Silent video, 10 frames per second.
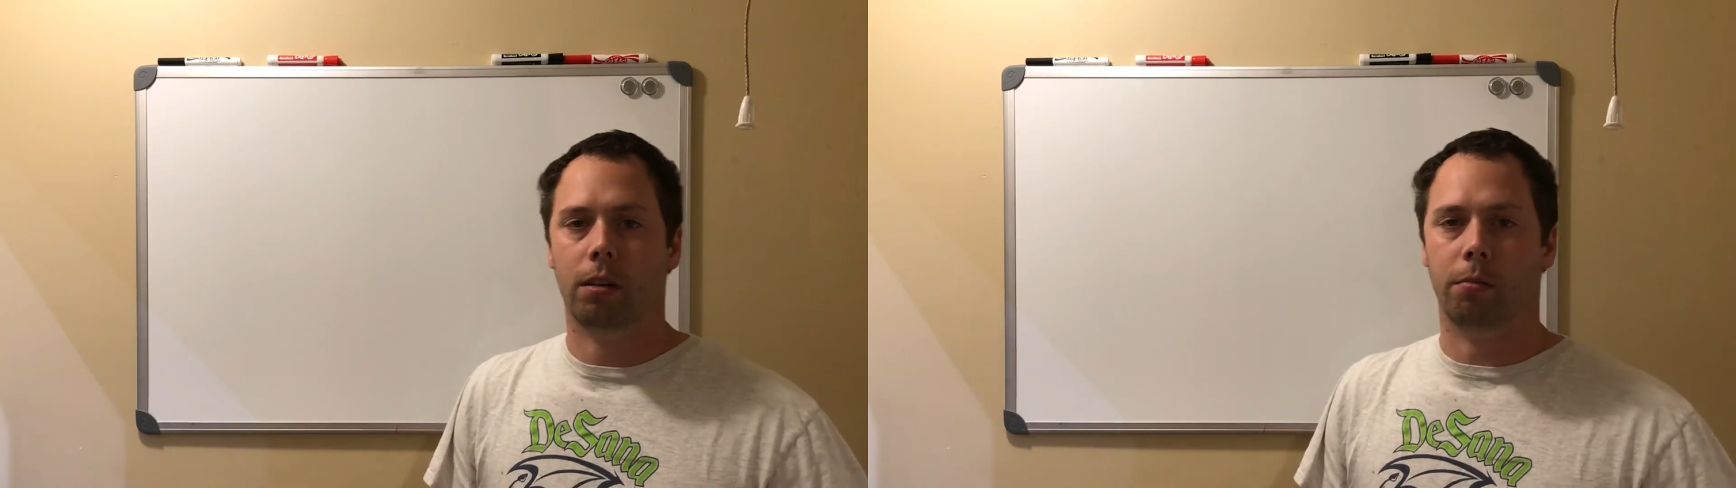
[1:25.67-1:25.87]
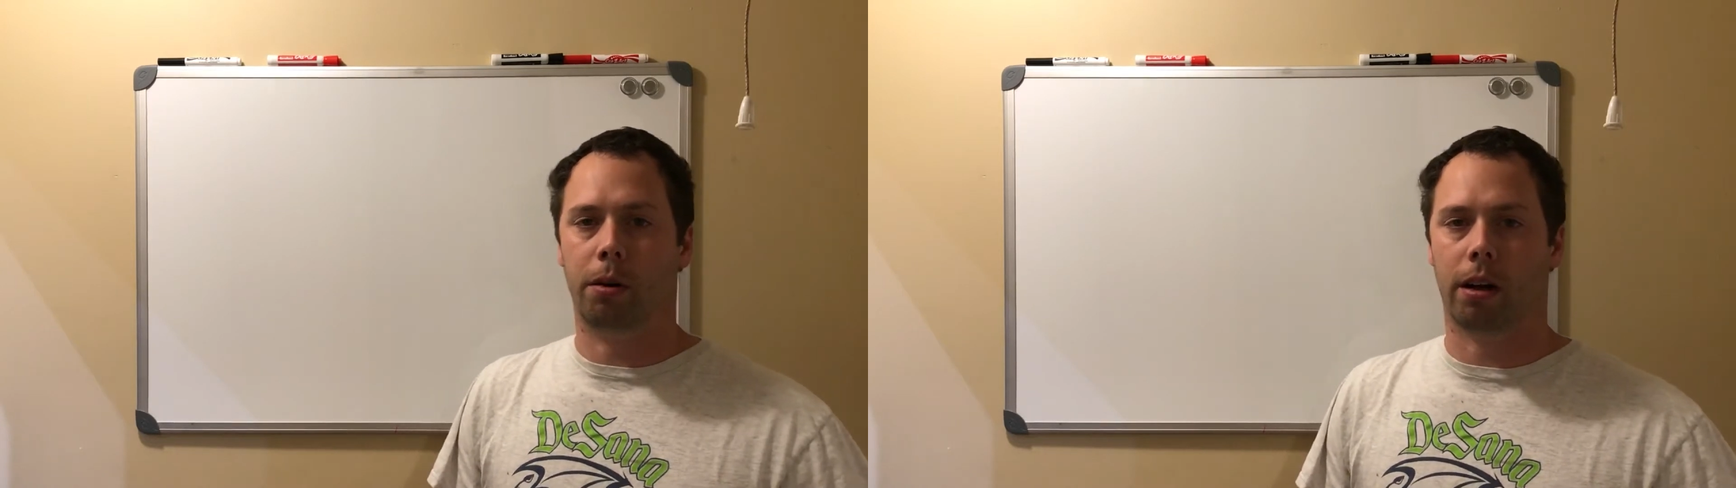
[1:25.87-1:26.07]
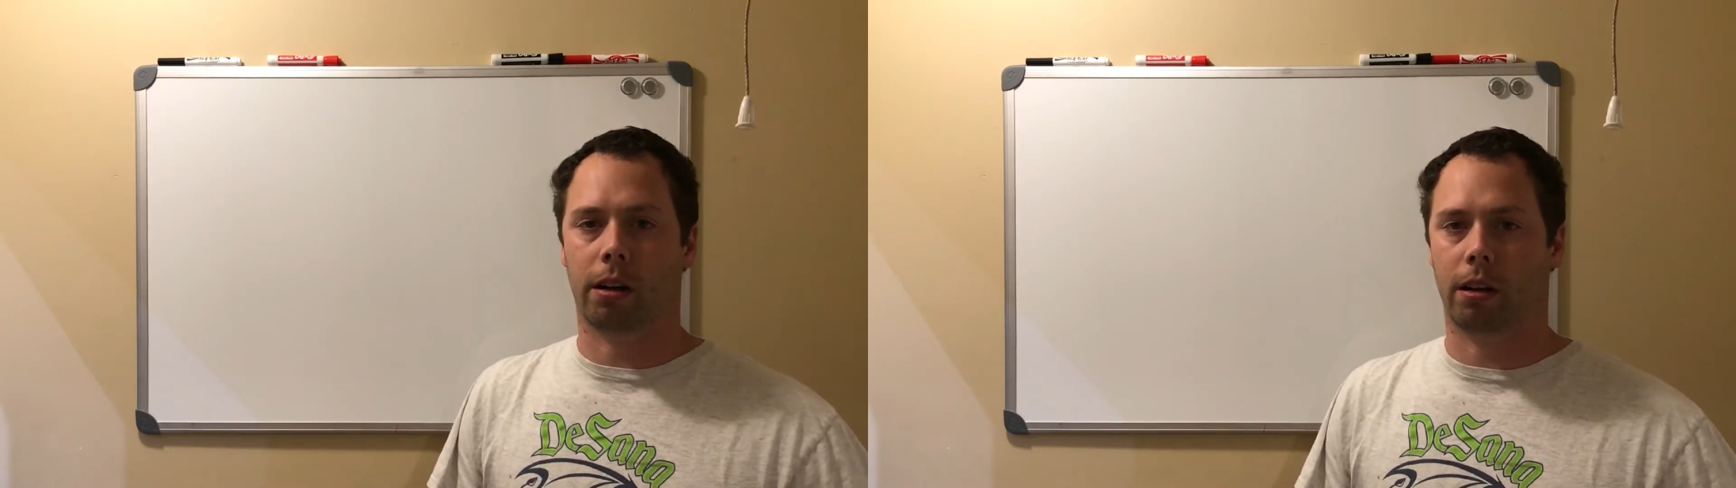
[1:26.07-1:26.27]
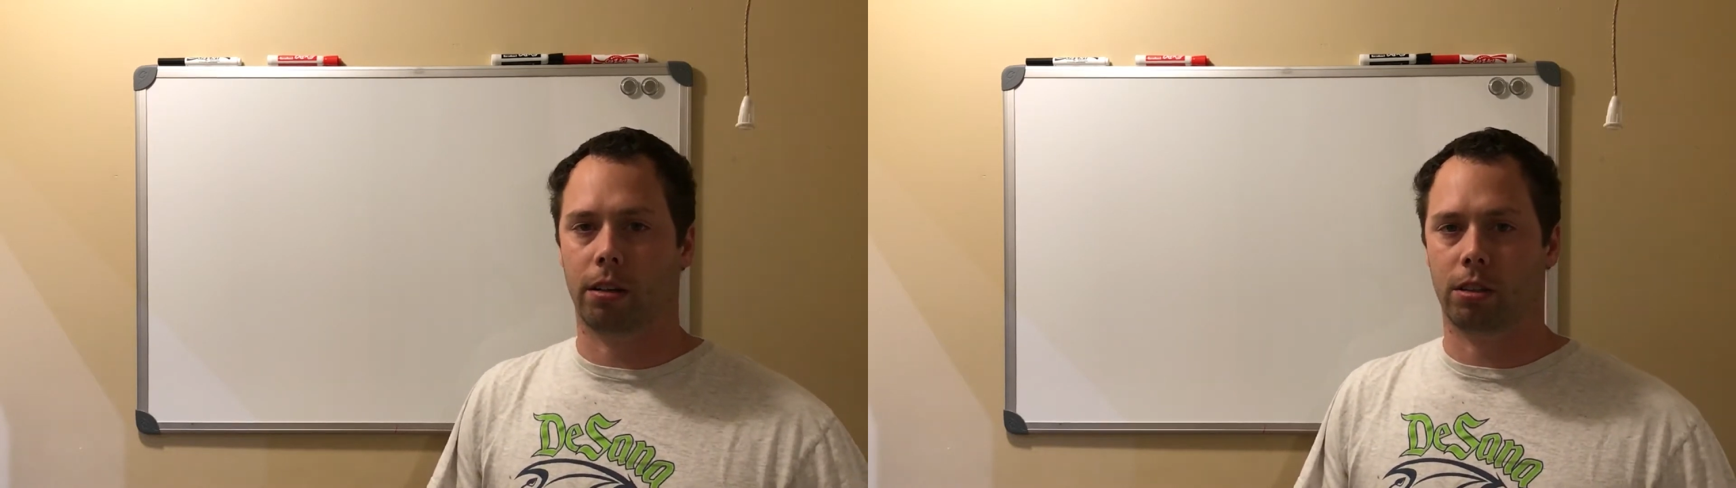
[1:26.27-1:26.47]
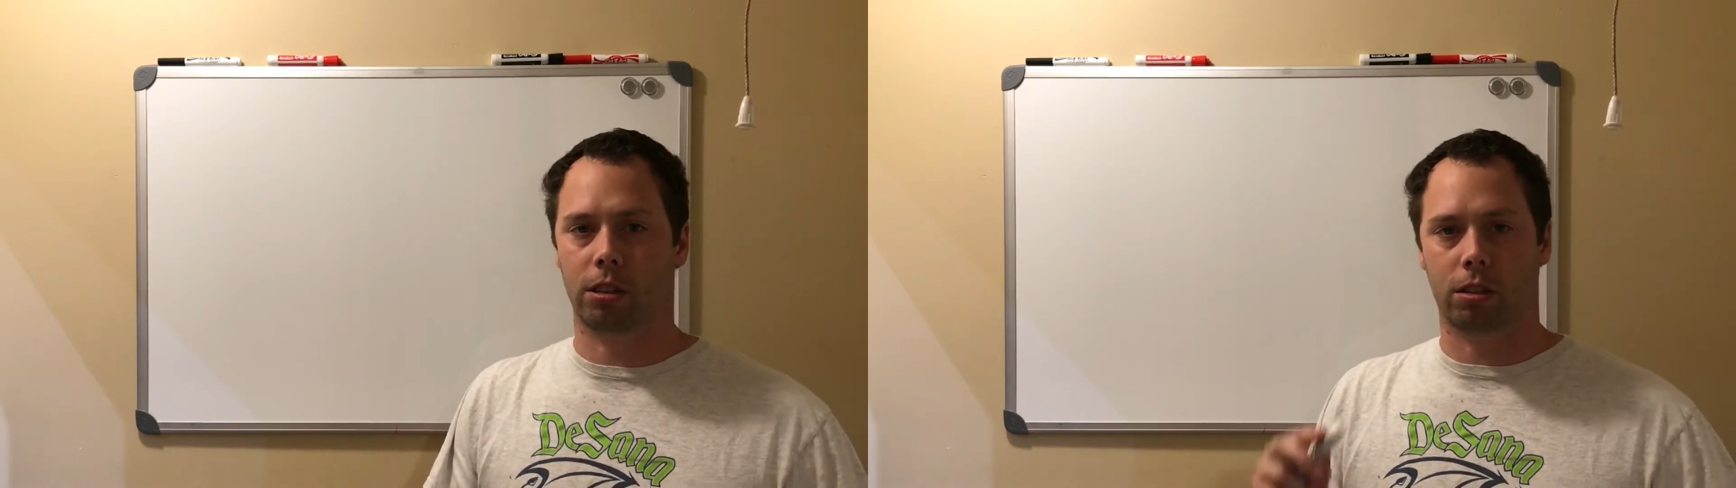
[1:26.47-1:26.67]
But
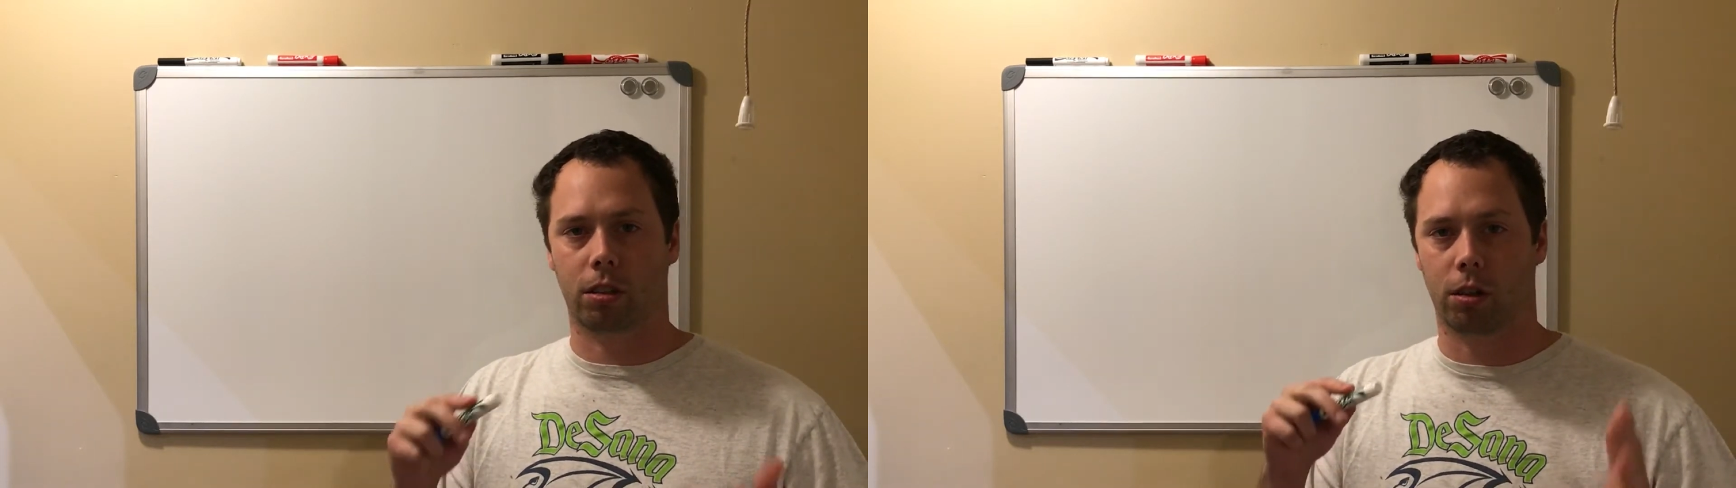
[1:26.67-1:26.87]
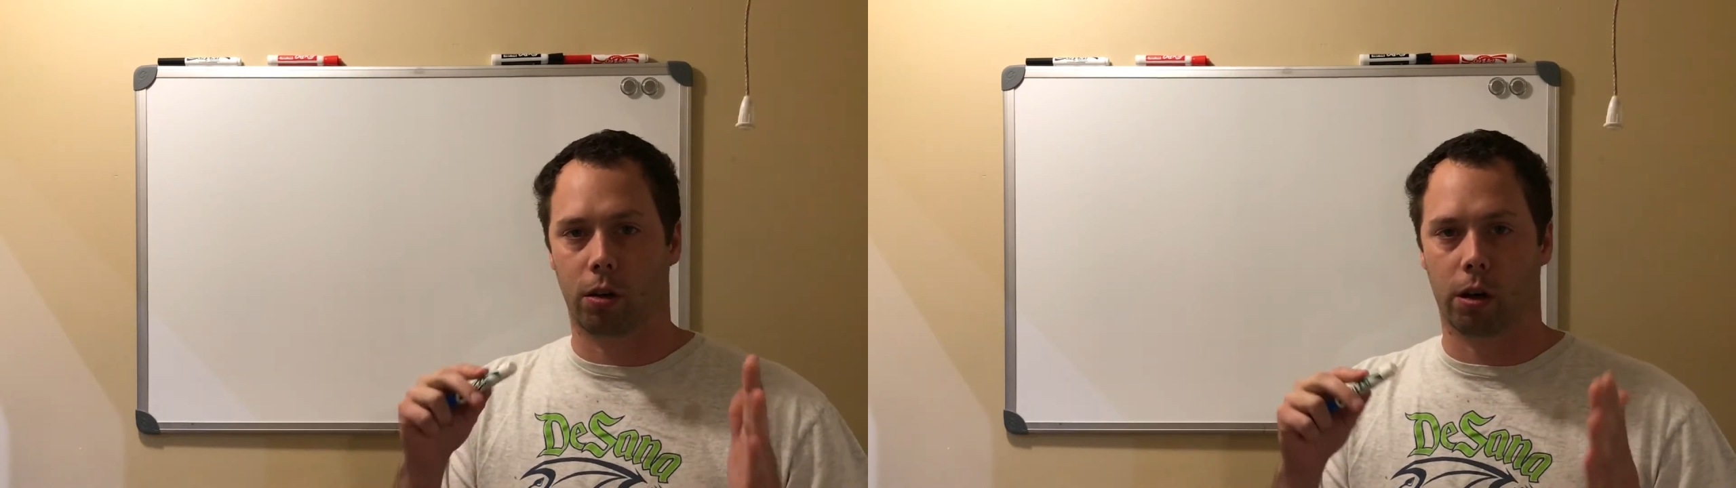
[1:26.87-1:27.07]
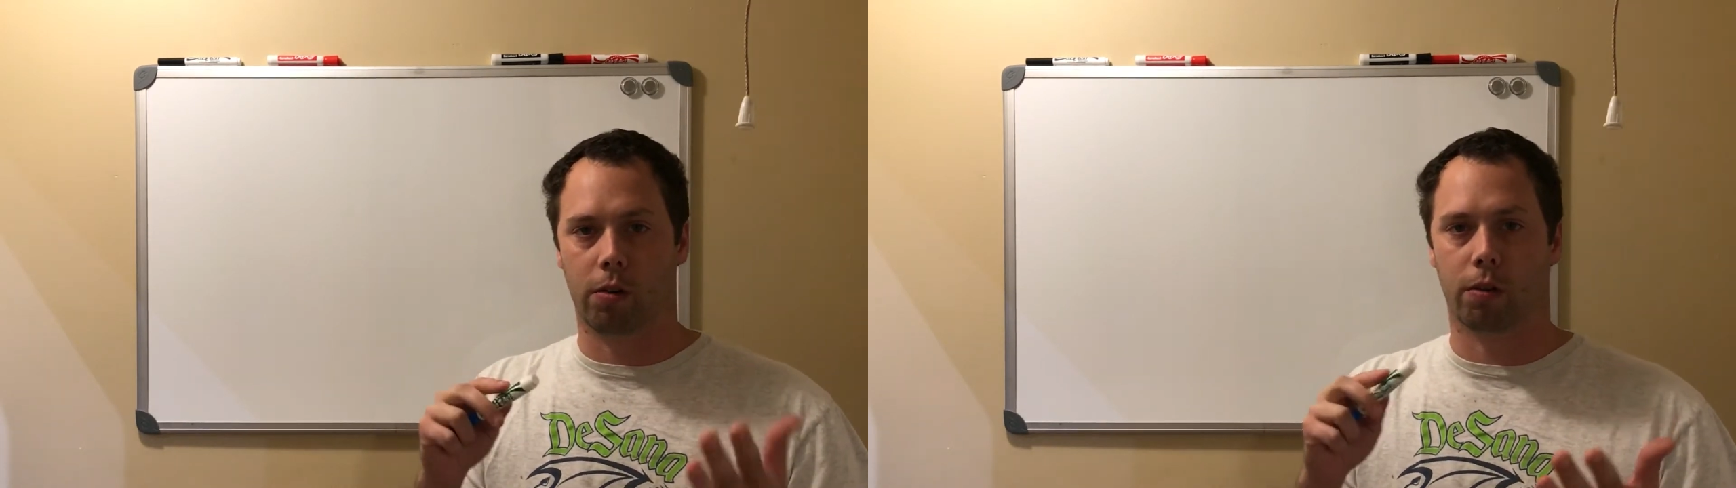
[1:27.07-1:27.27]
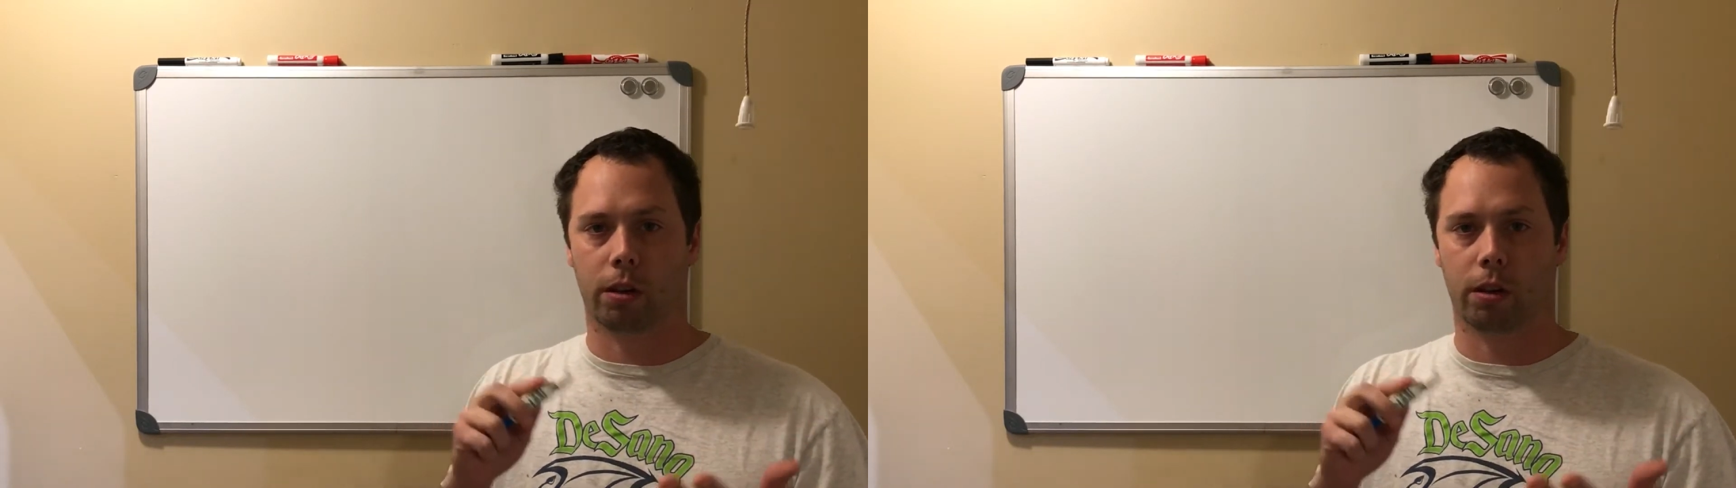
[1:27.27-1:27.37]
this is going over